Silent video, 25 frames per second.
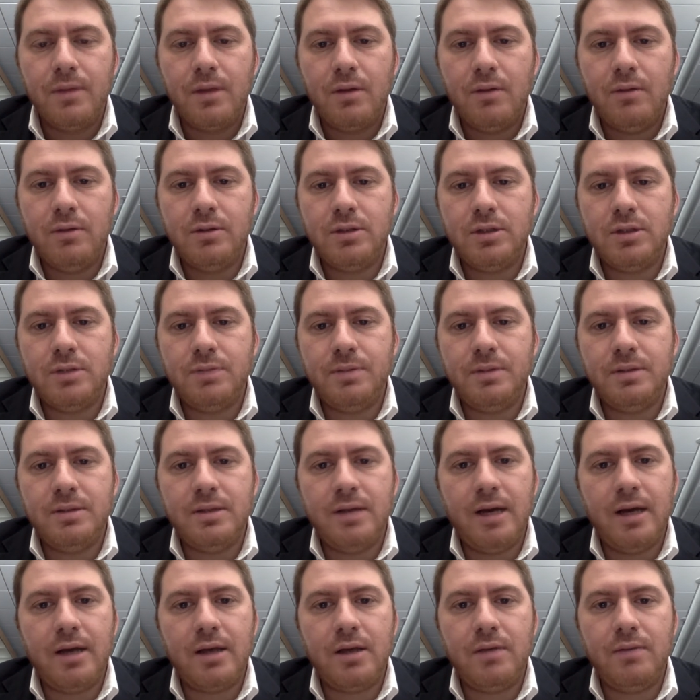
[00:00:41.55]
which has been
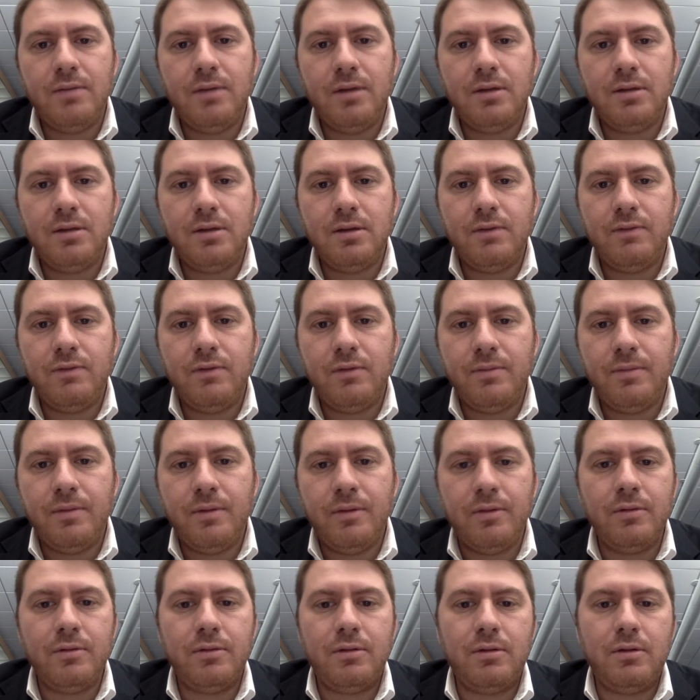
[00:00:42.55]
documented from
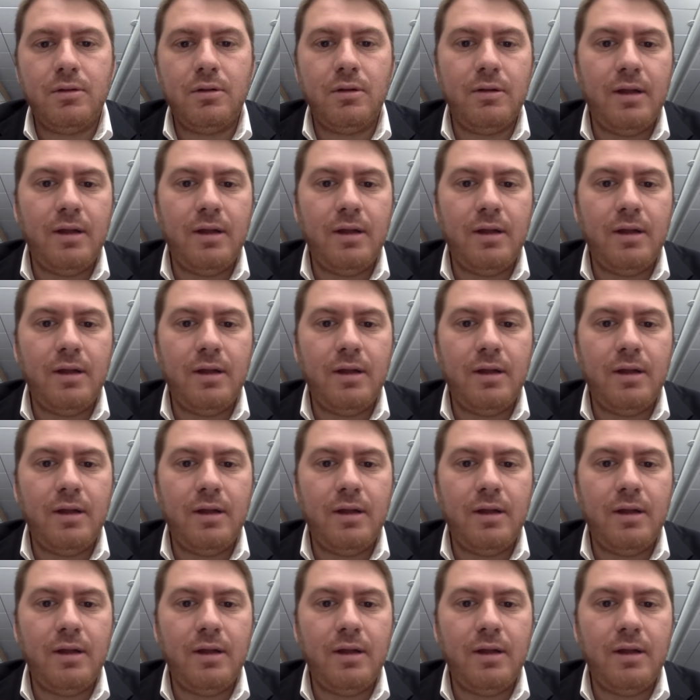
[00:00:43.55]
both the